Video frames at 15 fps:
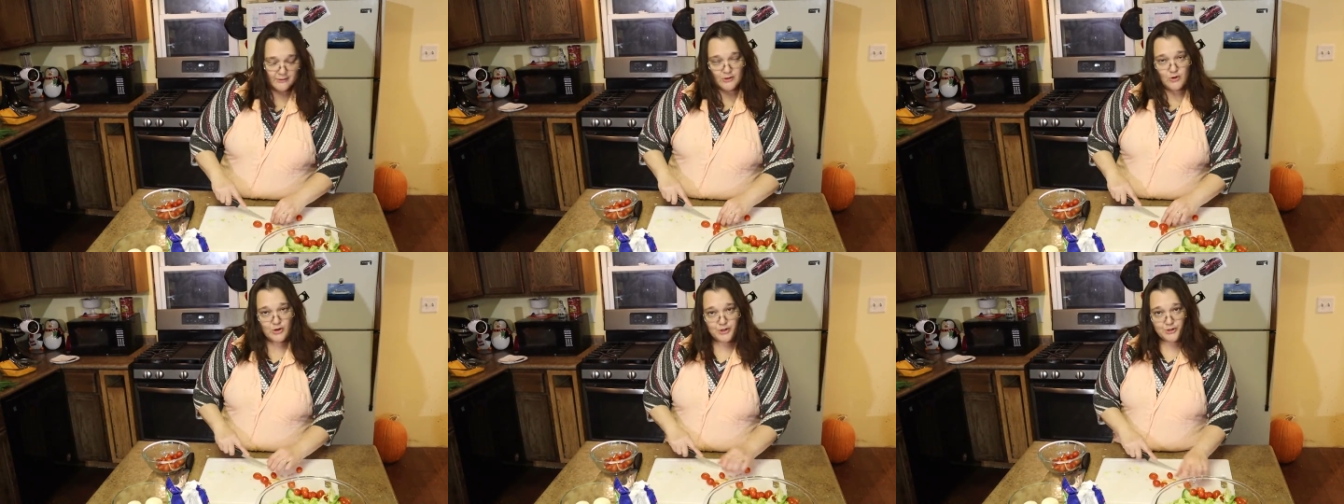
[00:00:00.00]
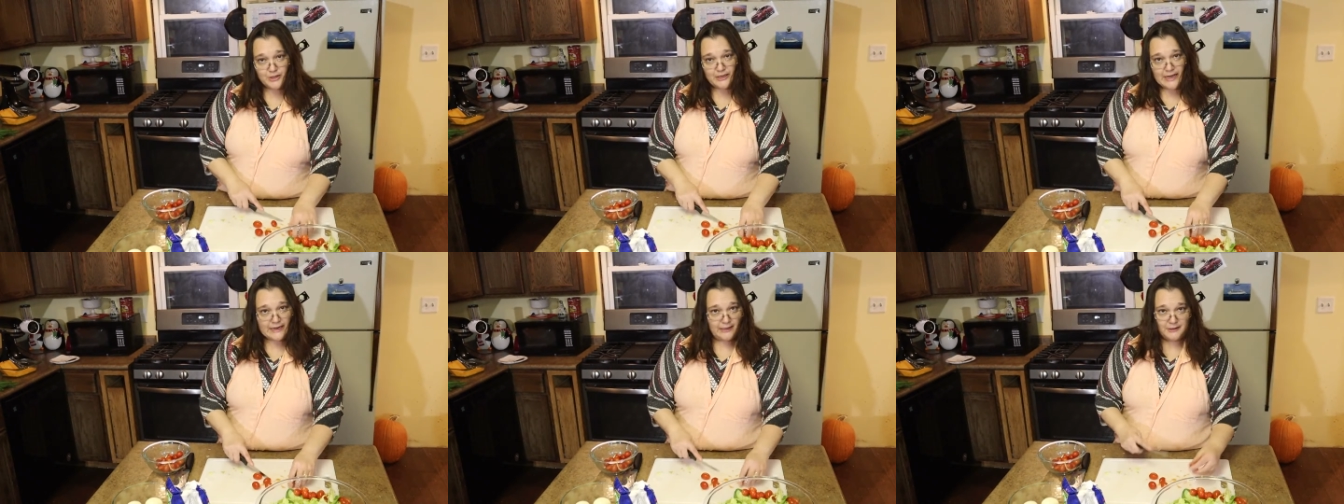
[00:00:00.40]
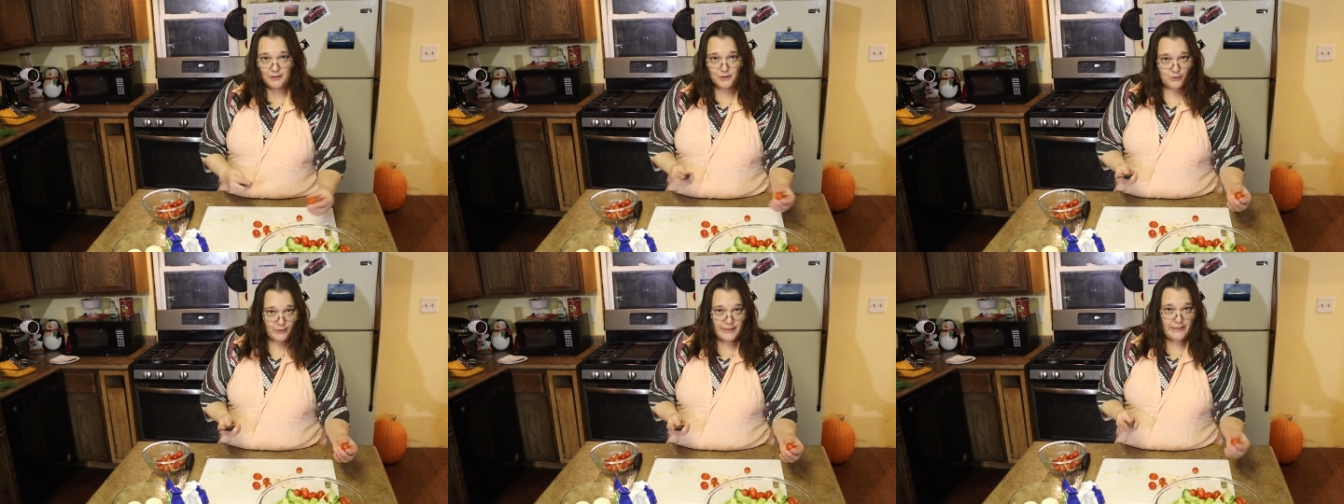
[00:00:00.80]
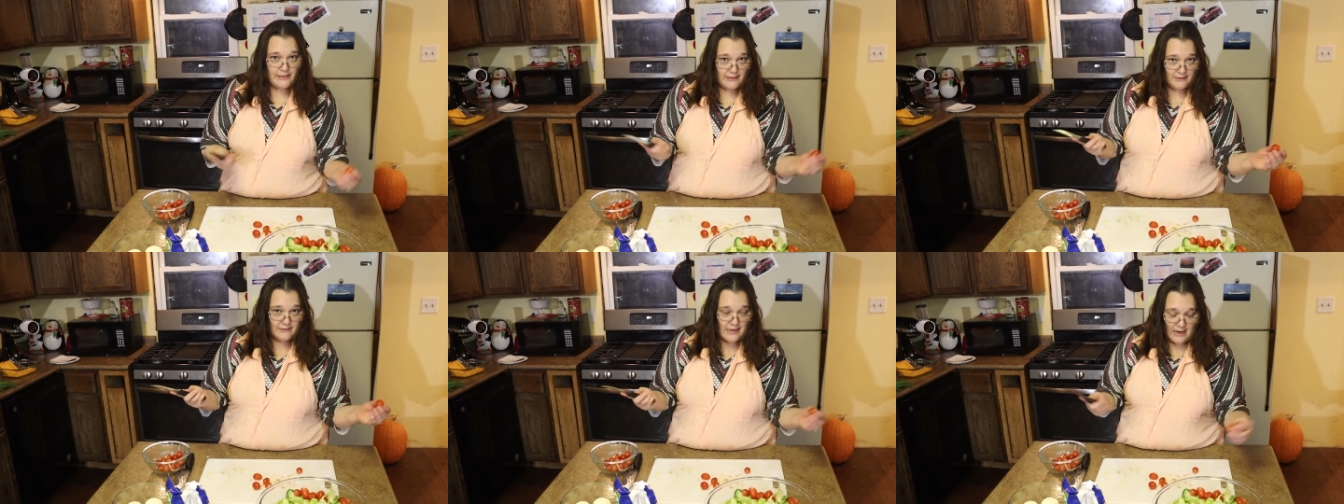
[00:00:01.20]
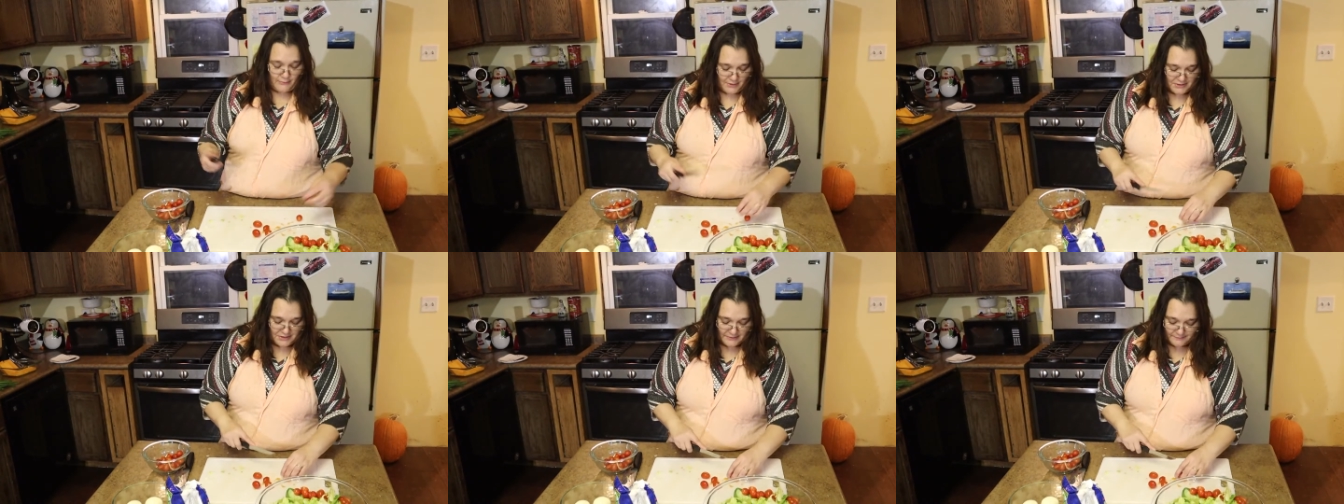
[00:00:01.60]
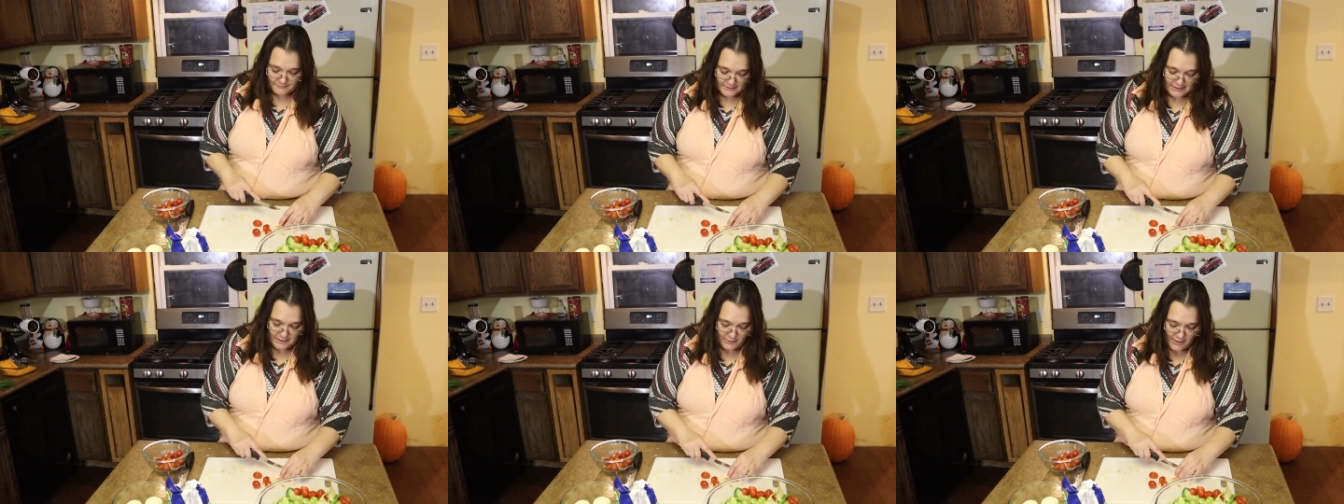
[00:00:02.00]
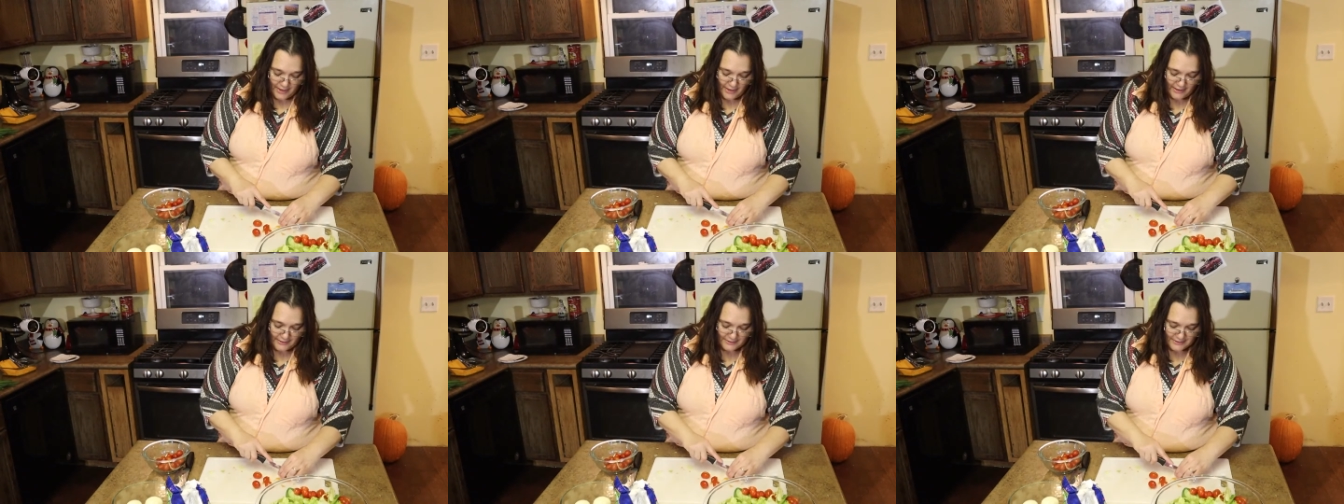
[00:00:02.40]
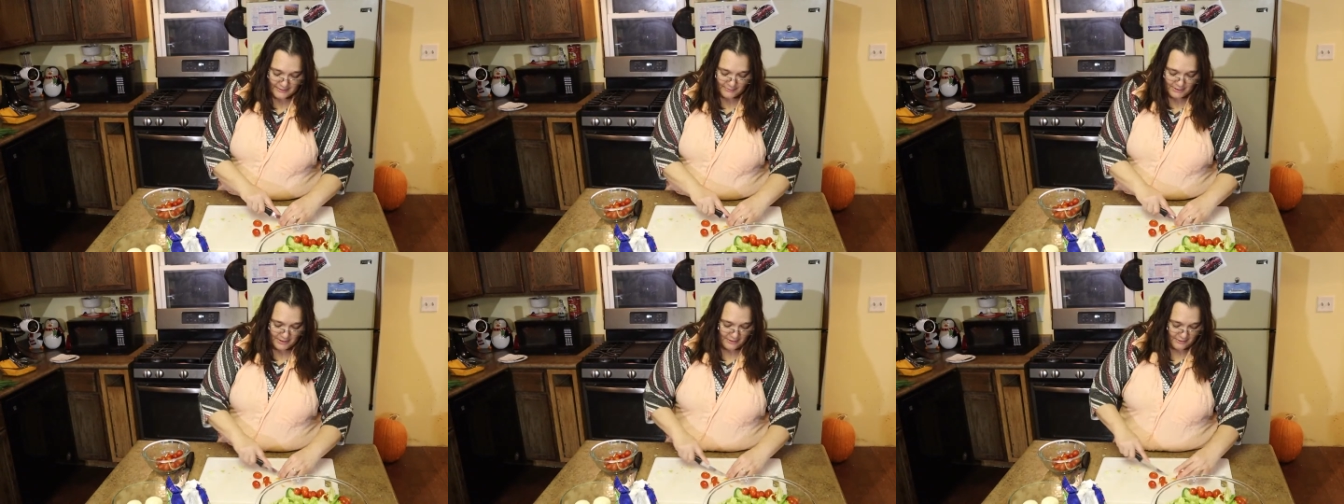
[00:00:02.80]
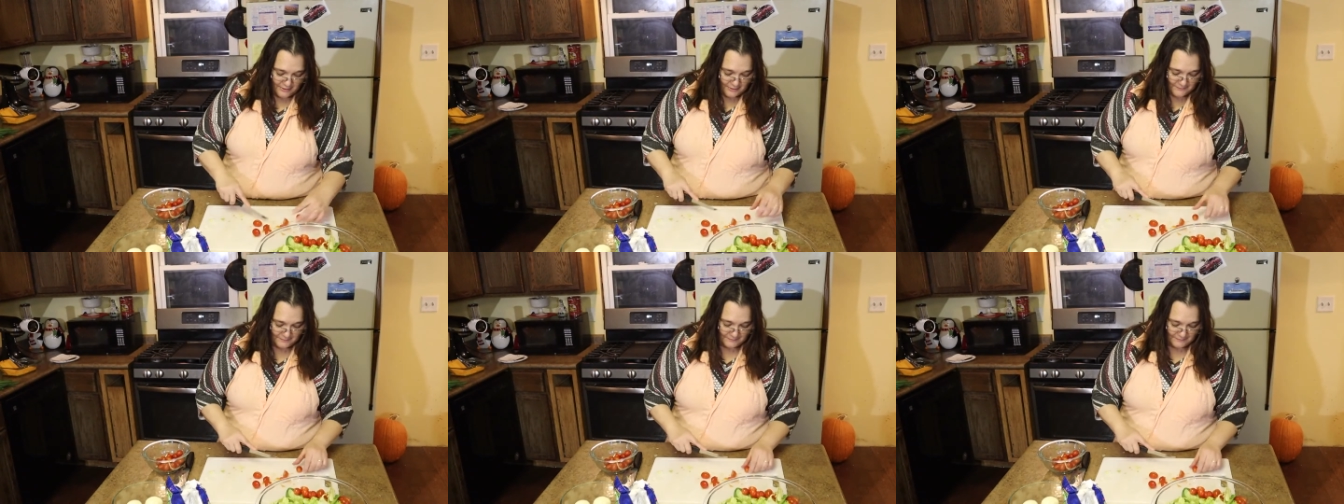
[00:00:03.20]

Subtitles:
Or you could add a little grit and not rinse them. It's okay. It's up to you.